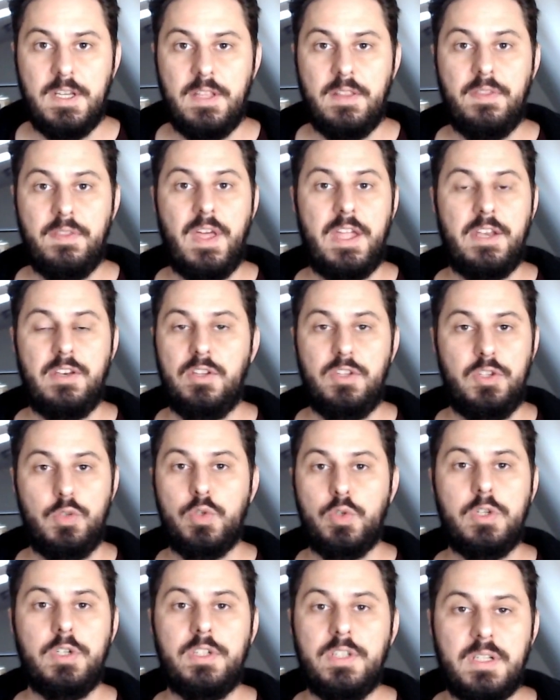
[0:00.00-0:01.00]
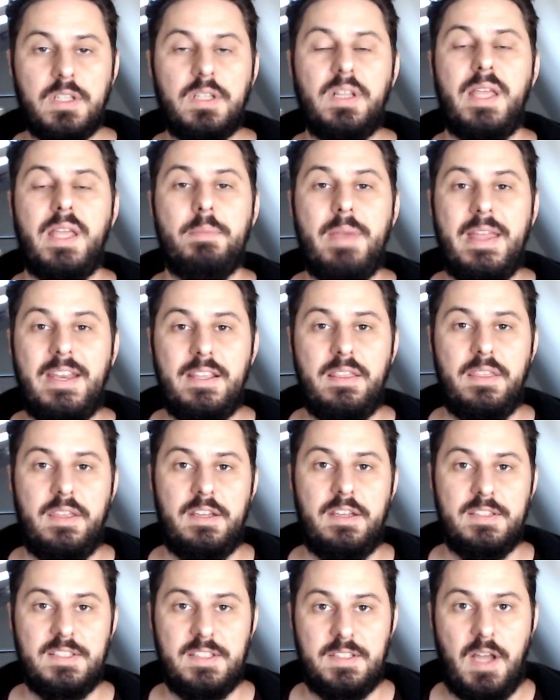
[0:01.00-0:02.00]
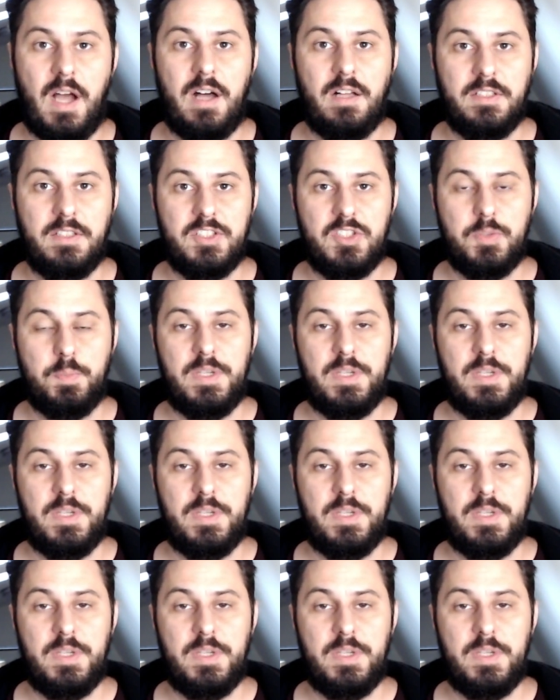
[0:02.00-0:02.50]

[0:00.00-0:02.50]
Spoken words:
then you couldn't claim anything as knowledge,